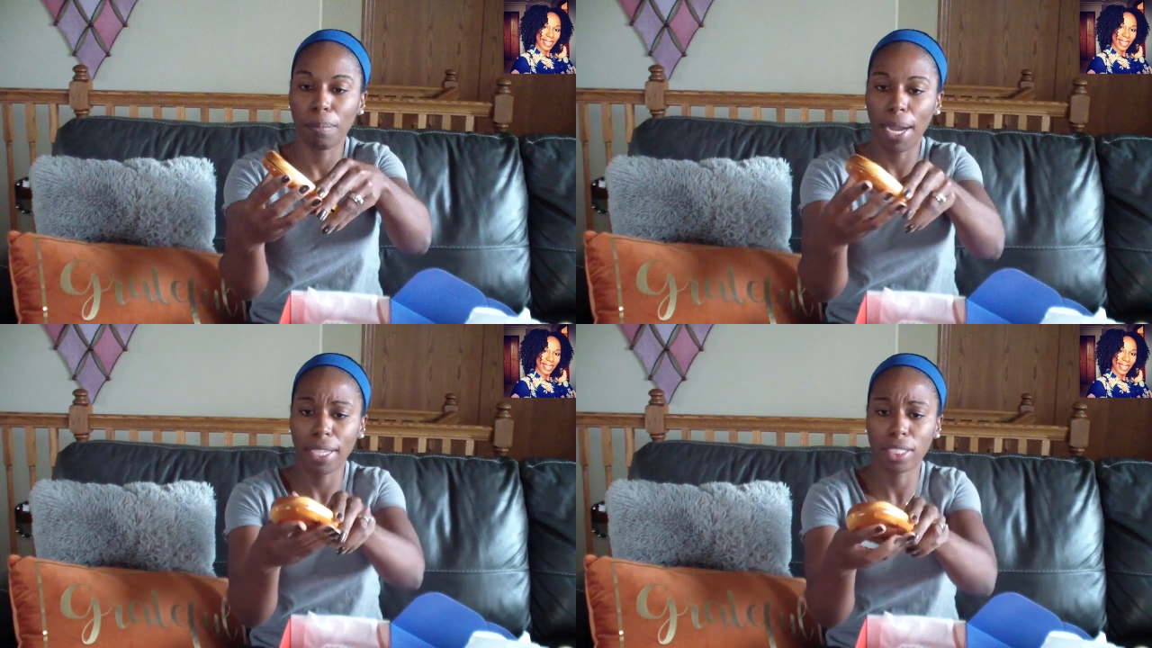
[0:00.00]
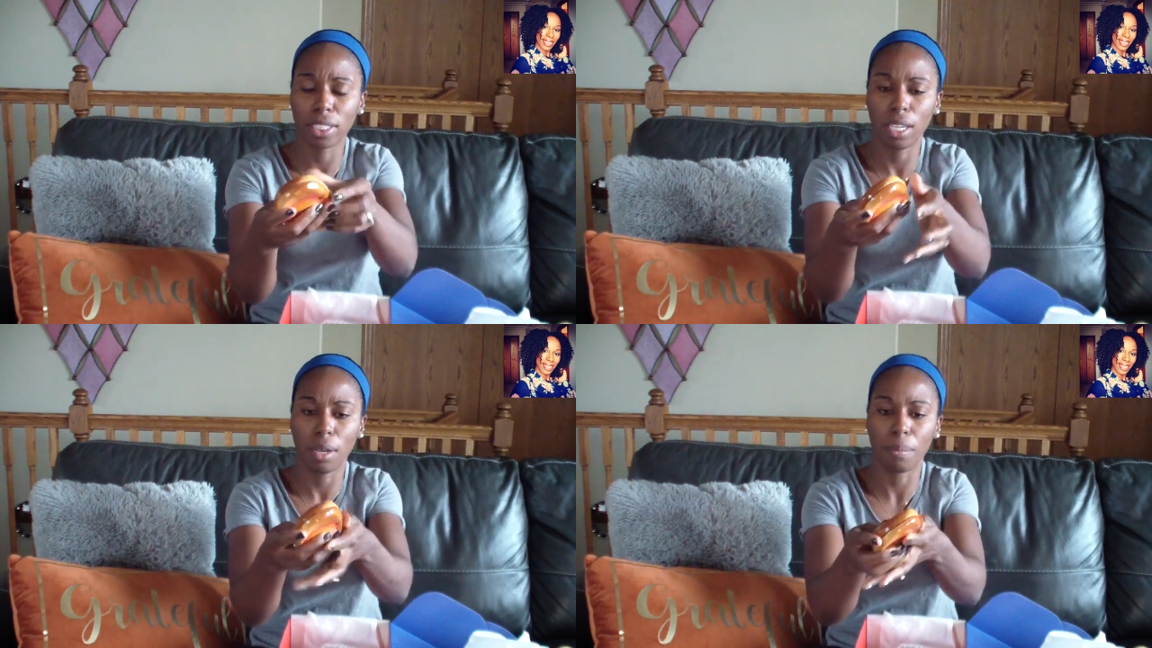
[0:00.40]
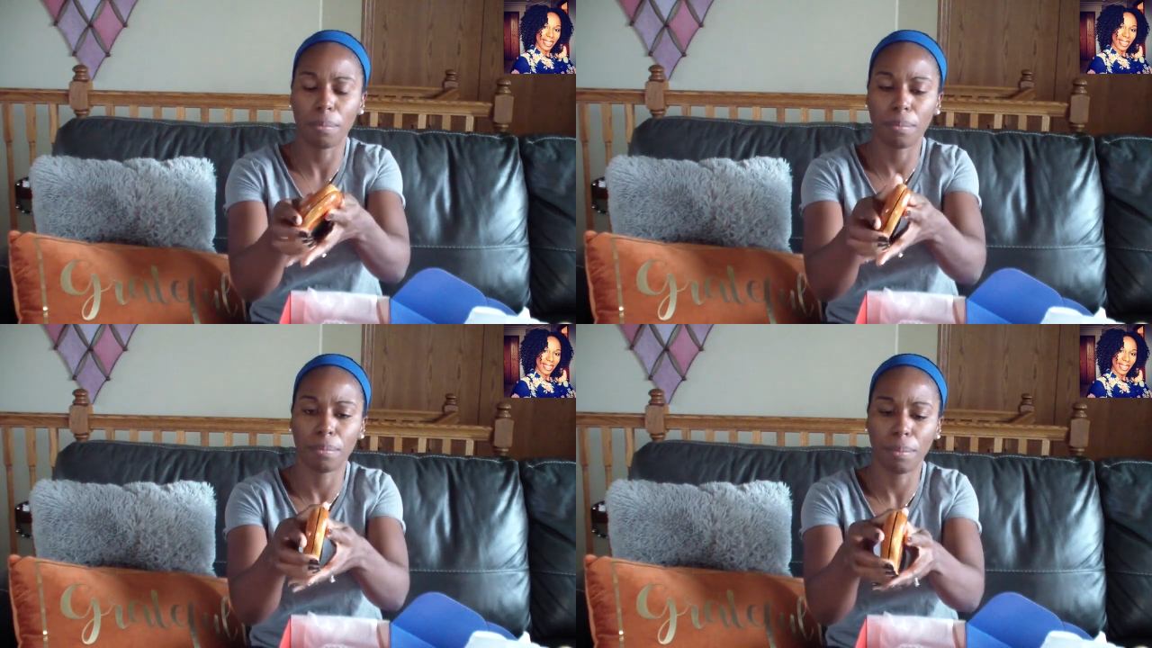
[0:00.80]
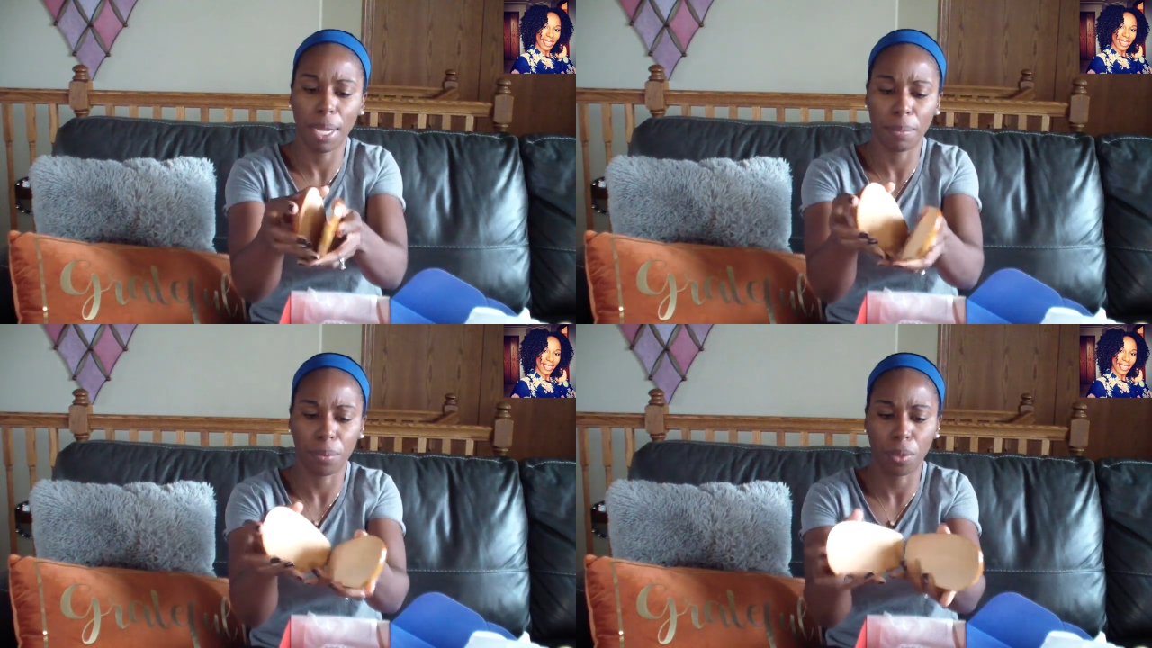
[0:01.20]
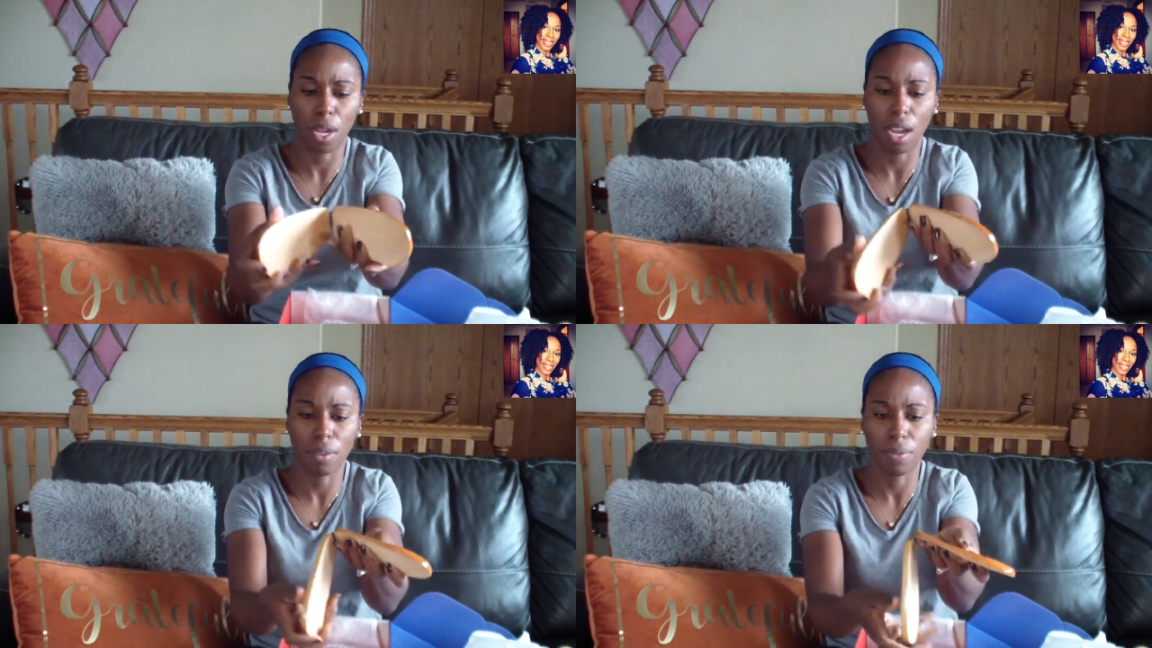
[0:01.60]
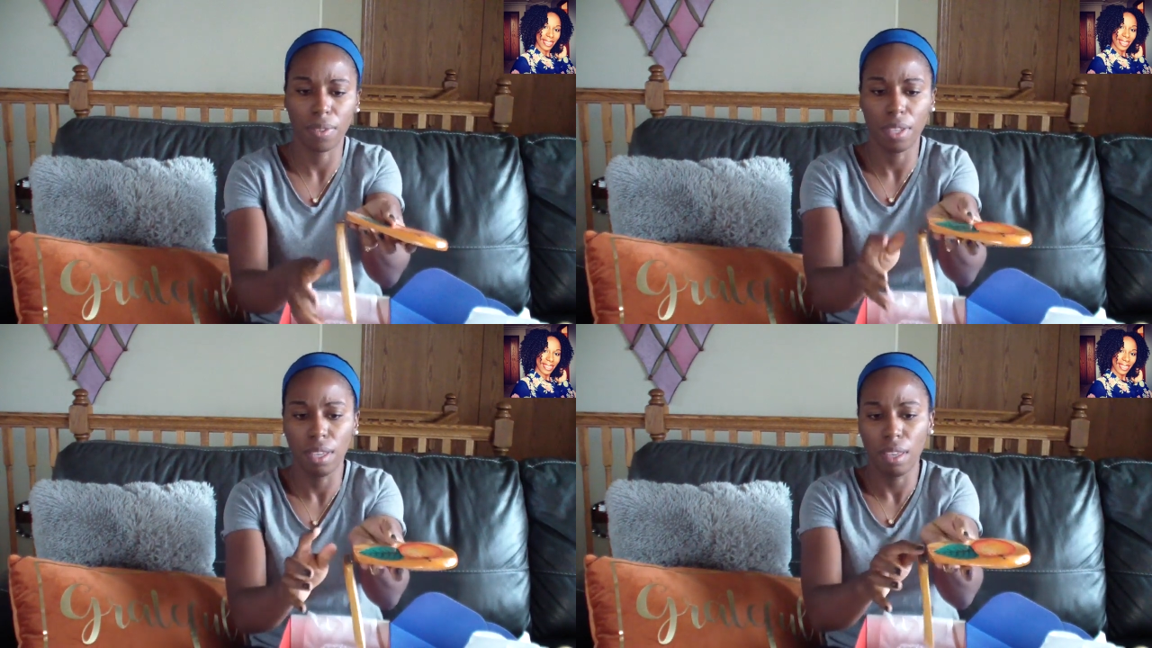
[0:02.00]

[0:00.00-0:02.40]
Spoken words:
Mine broke off.